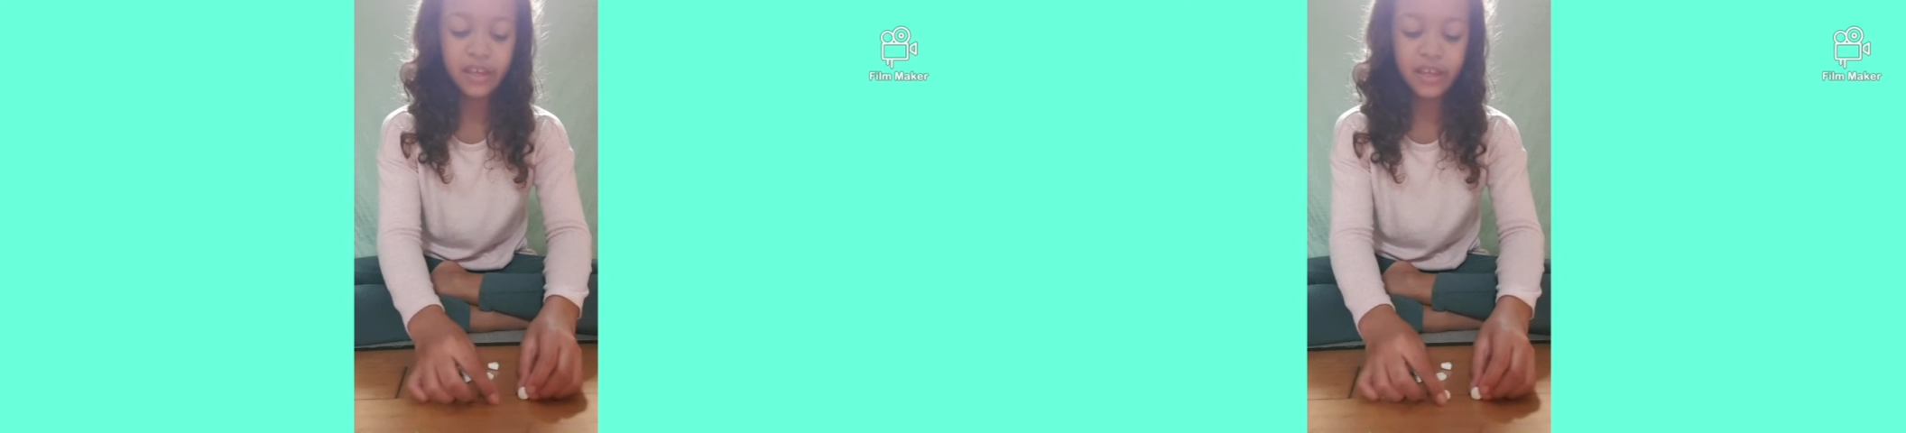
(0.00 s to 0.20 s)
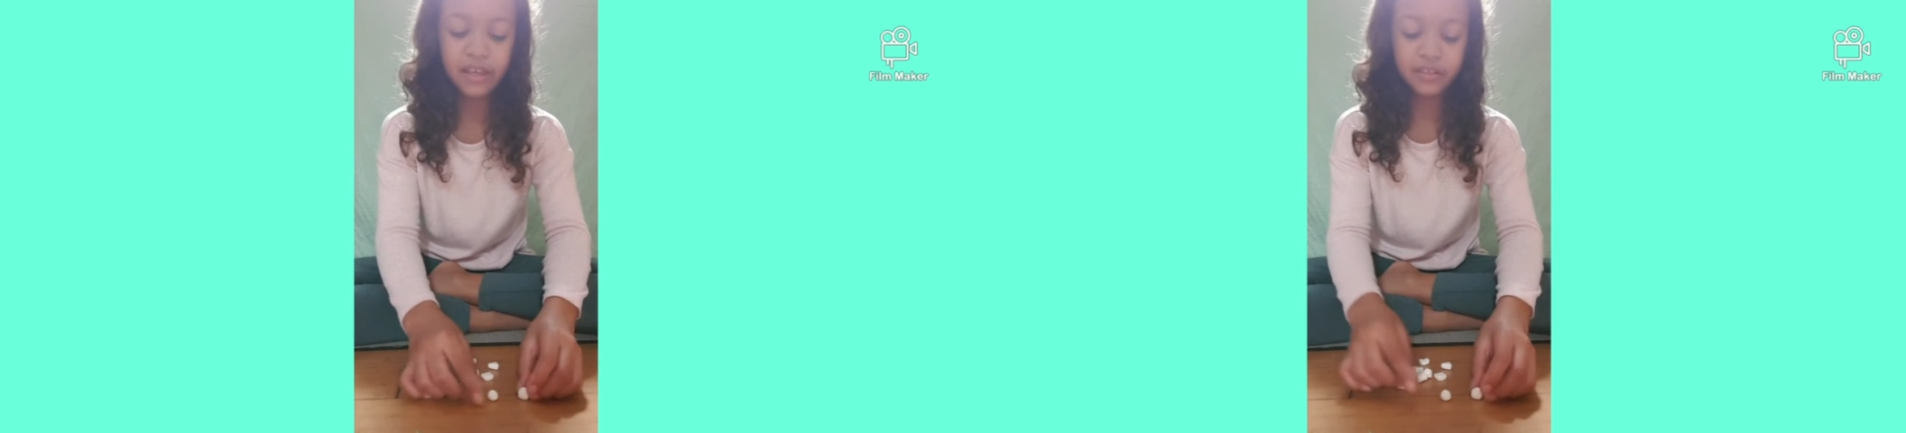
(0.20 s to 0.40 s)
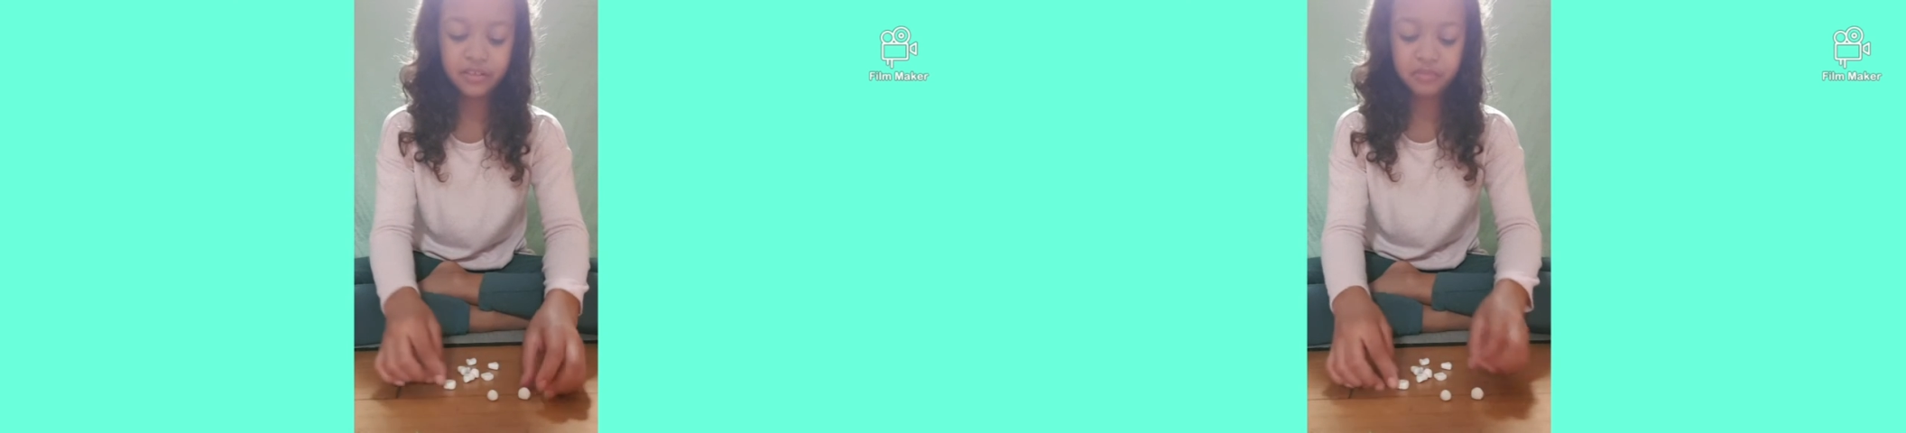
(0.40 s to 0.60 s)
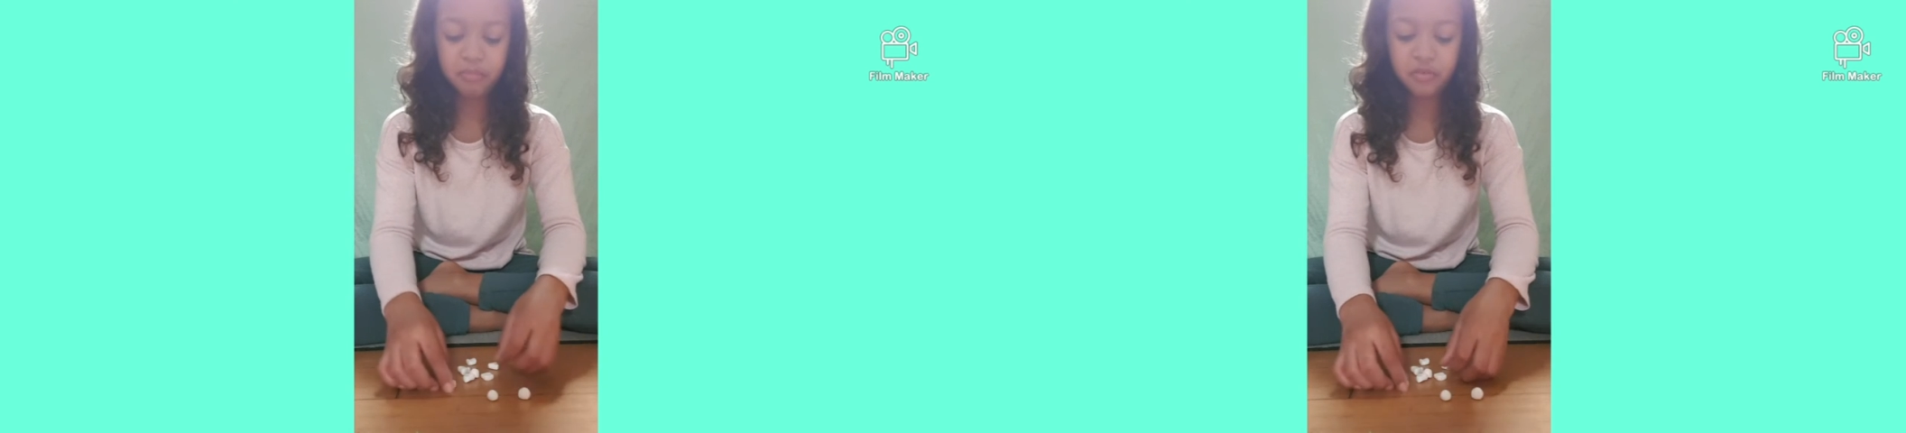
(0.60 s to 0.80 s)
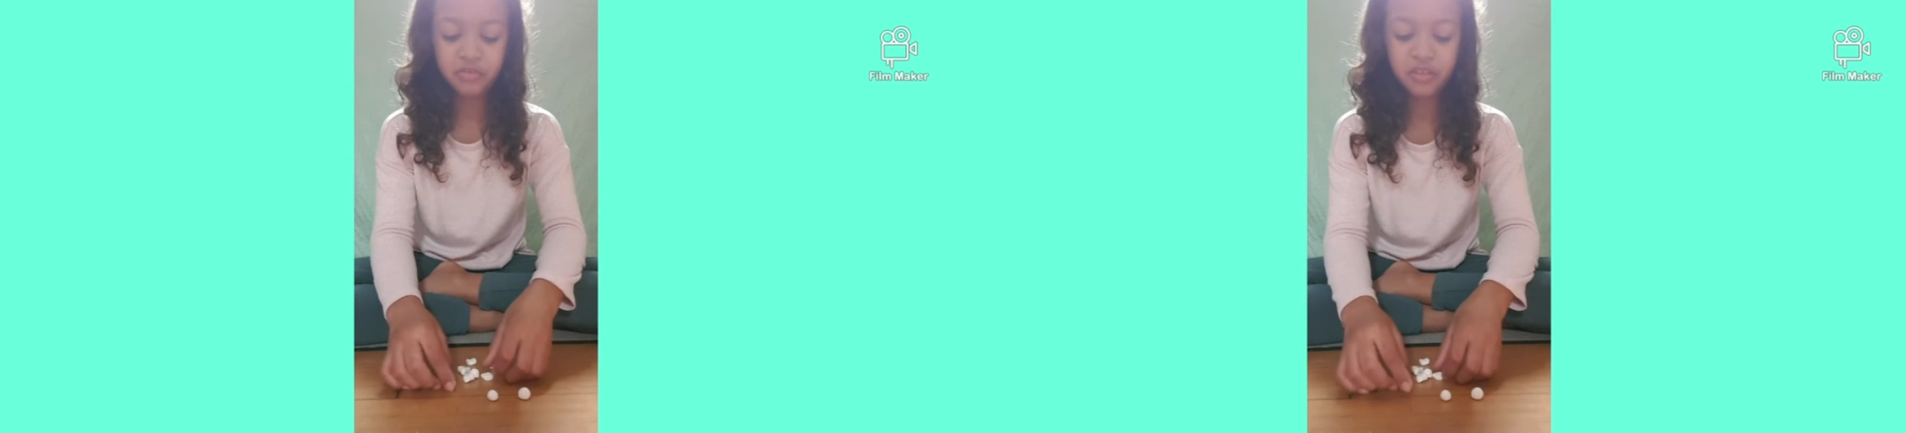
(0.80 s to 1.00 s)
and
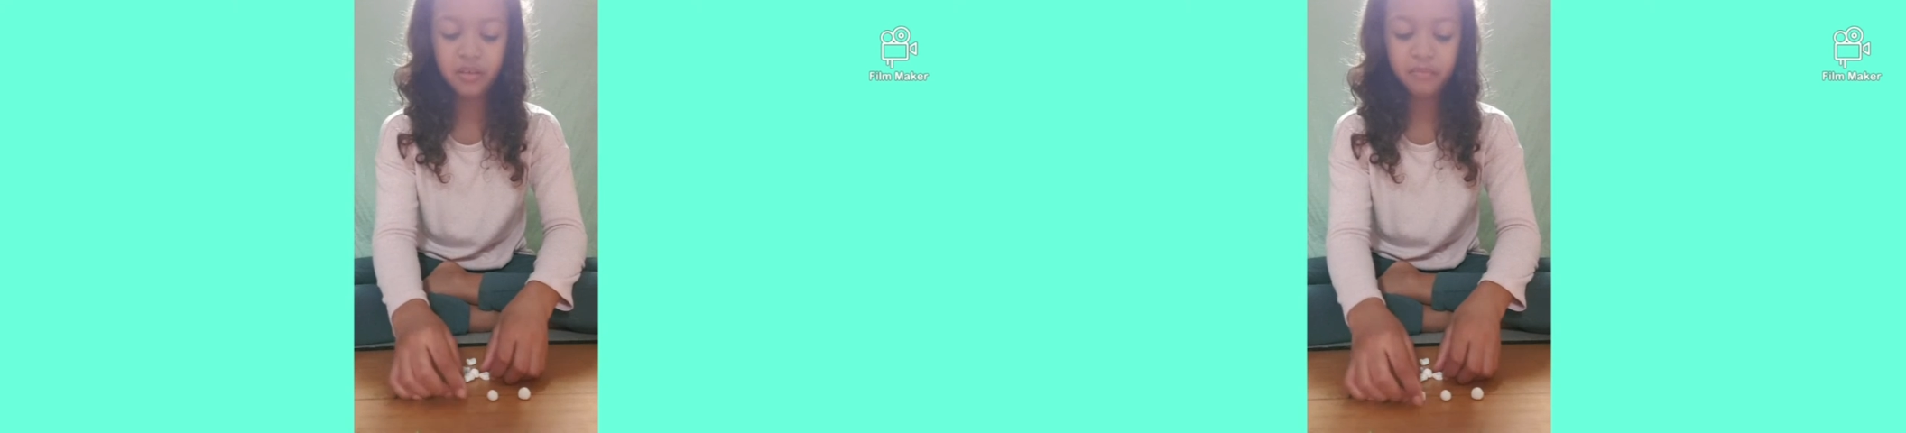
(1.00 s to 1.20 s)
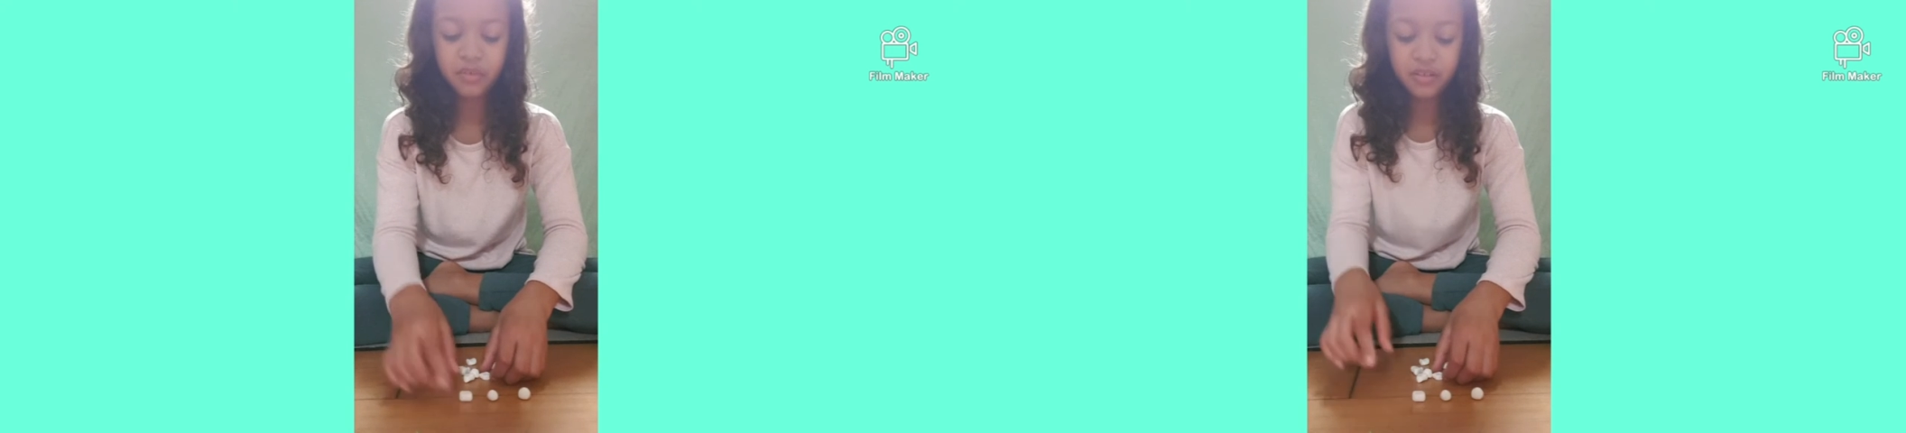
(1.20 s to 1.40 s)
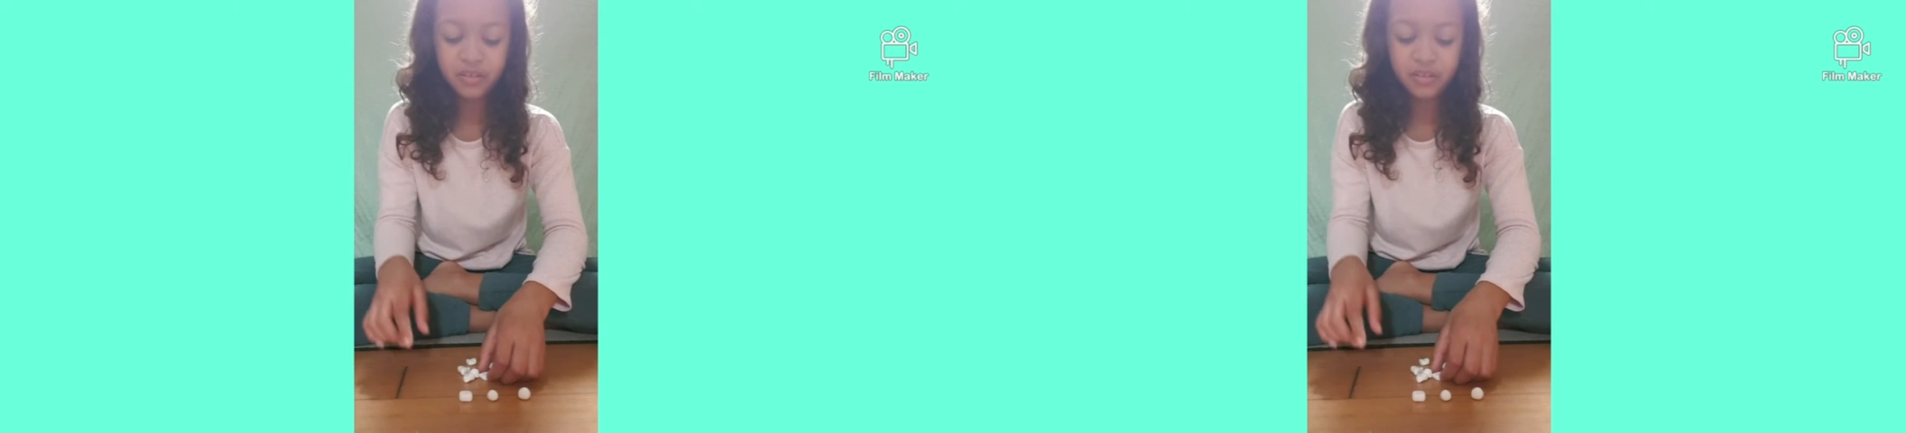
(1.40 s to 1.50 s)
disperse them